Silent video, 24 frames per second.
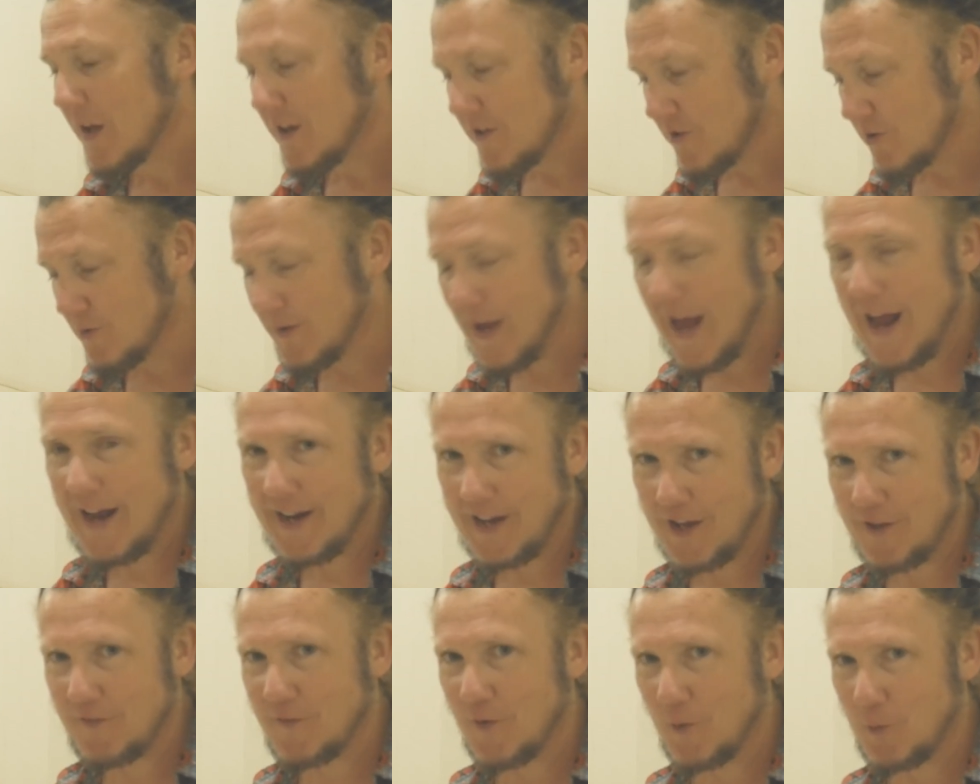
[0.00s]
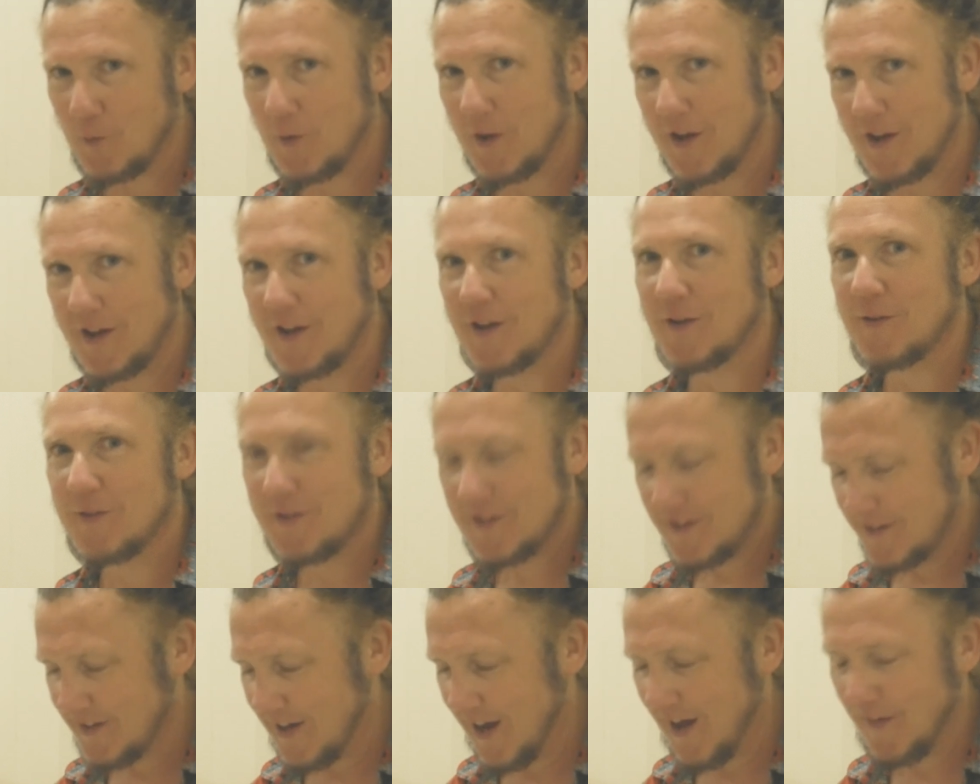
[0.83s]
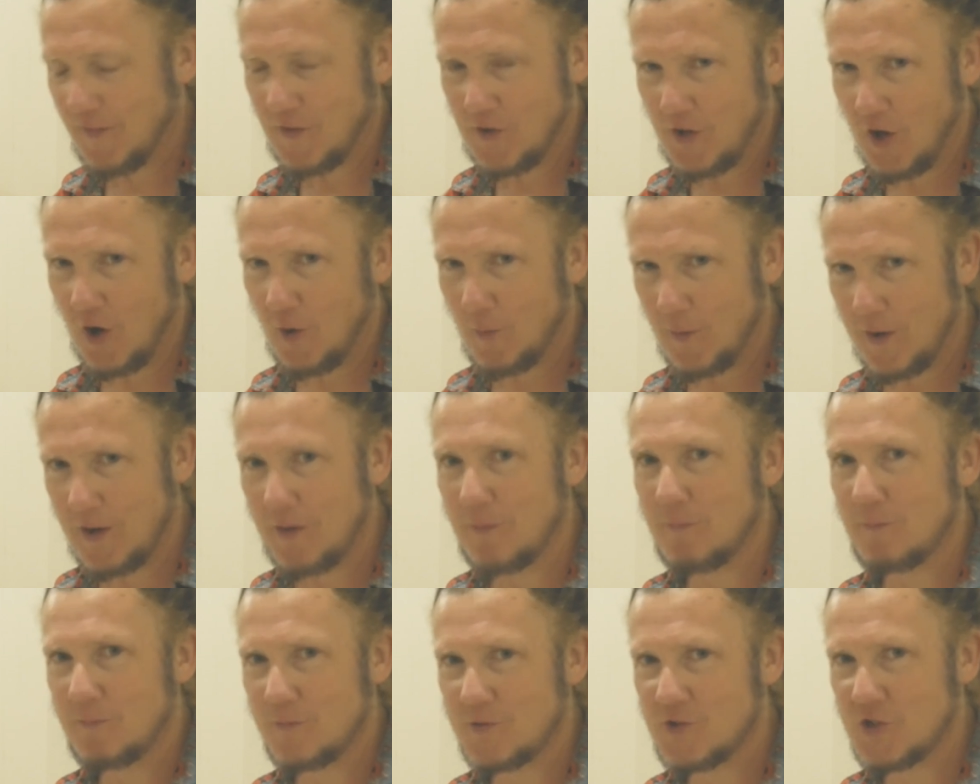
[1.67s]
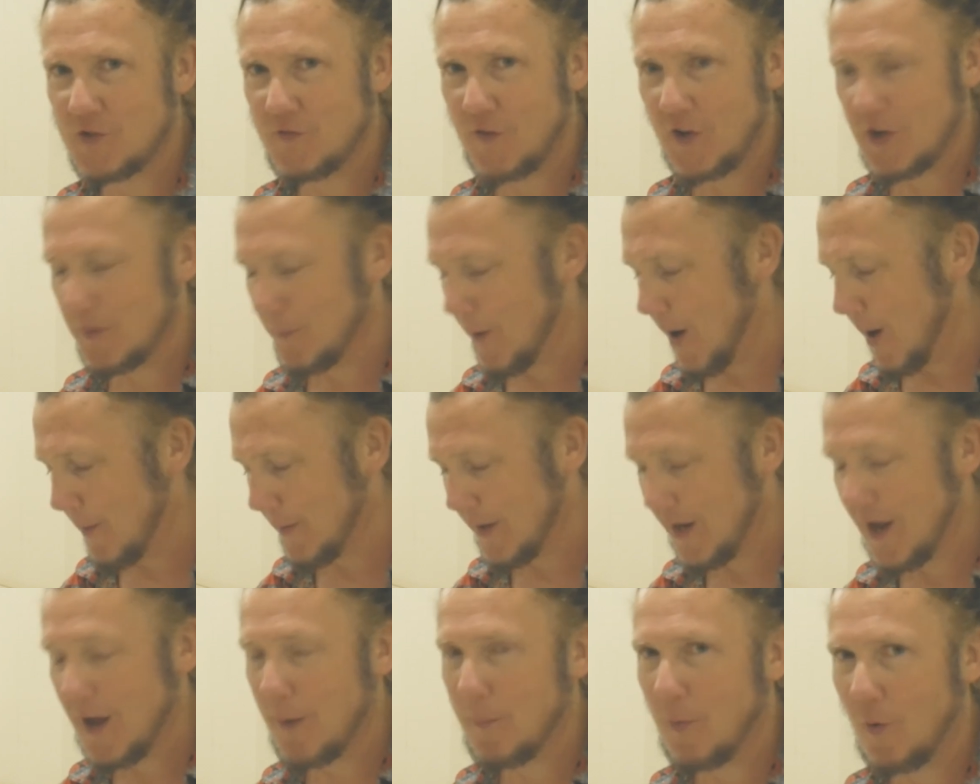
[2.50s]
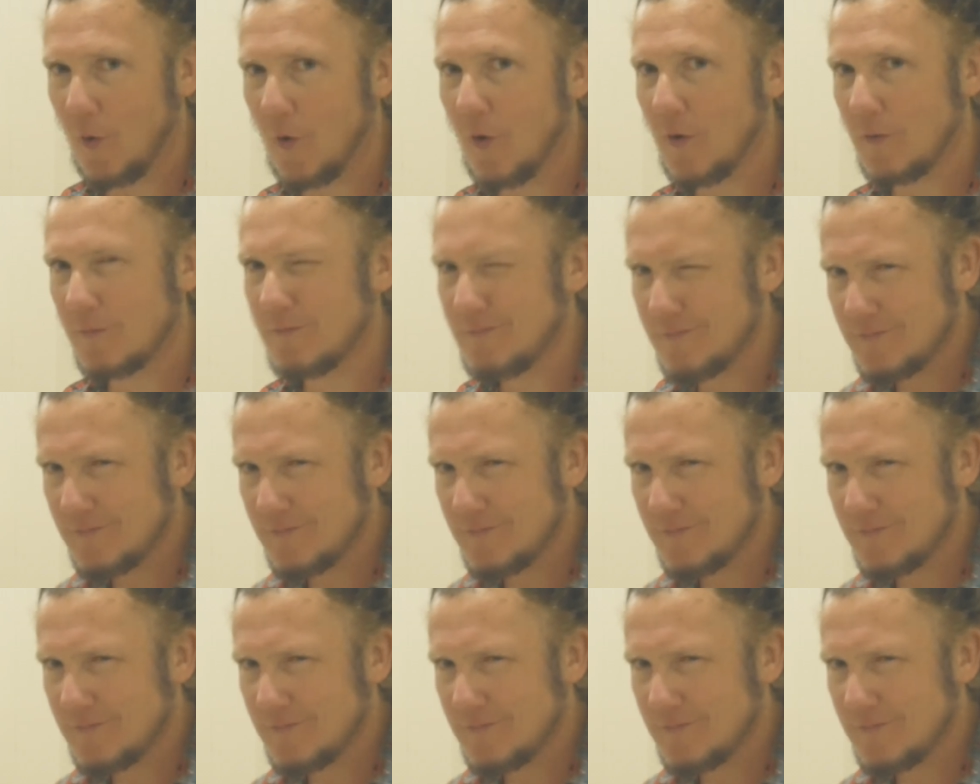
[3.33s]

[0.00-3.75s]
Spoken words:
You can get food here at the Go Inn SUVARNABHUMI airport.